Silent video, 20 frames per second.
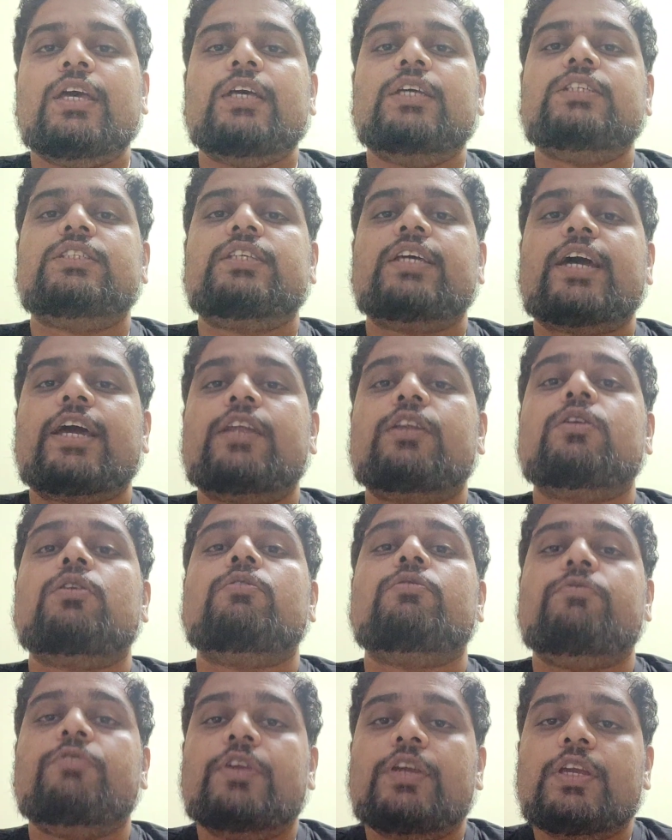is that
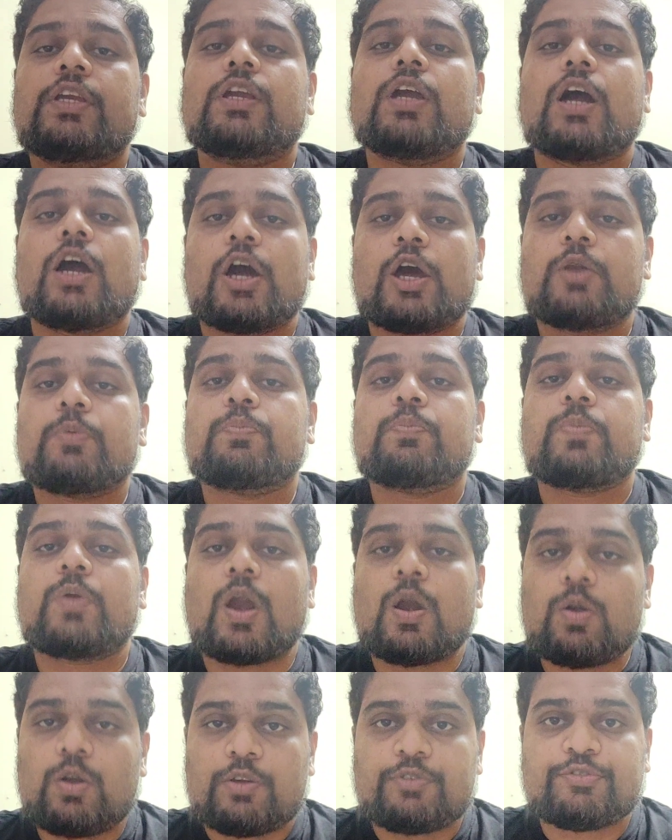we are
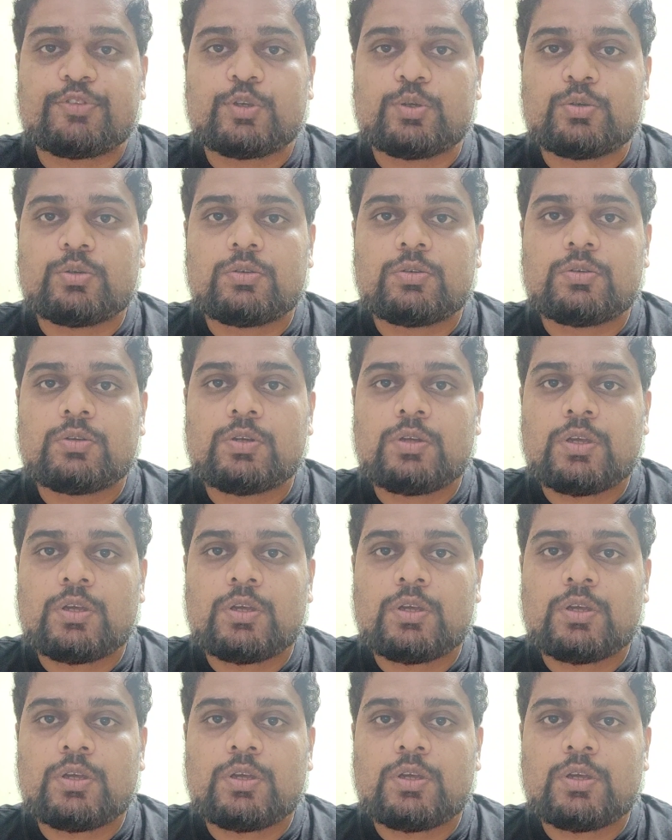proud of you.